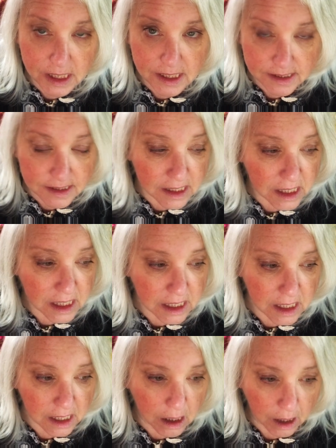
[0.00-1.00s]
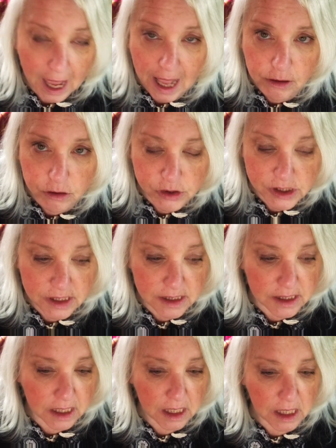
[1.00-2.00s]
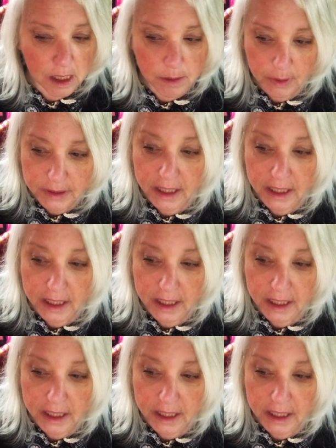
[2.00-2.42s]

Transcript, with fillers: as allergies, but